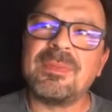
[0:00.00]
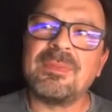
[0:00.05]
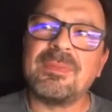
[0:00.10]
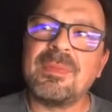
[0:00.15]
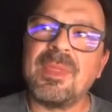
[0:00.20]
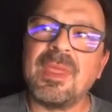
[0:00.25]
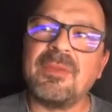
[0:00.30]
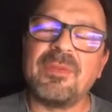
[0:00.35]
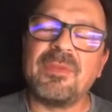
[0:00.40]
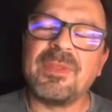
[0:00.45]

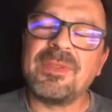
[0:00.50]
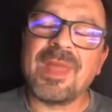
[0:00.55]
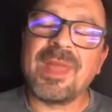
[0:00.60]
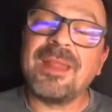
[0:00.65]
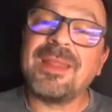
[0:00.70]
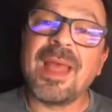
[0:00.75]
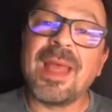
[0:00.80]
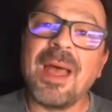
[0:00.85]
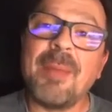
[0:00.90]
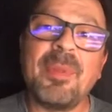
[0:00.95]
if
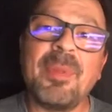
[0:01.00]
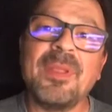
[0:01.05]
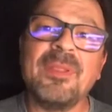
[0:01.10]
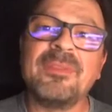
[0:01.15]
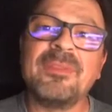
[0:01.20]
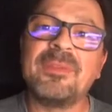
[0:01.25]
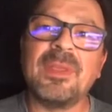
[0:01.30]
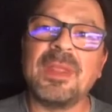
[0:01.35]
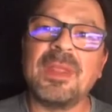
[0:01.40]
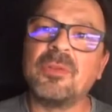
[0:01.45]
that
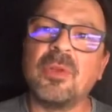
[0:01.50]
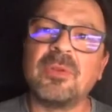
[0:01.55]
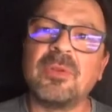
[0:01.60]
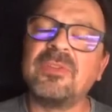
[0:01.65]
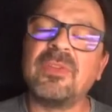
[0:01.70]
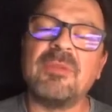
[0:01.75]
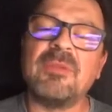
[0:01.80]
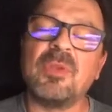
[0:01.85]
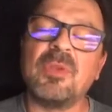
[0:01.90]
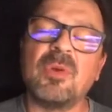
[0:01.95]
happens, it don't
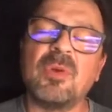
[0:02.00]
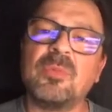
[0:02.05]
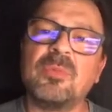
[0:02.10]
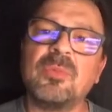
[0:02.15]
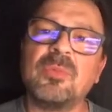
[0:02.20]
save you.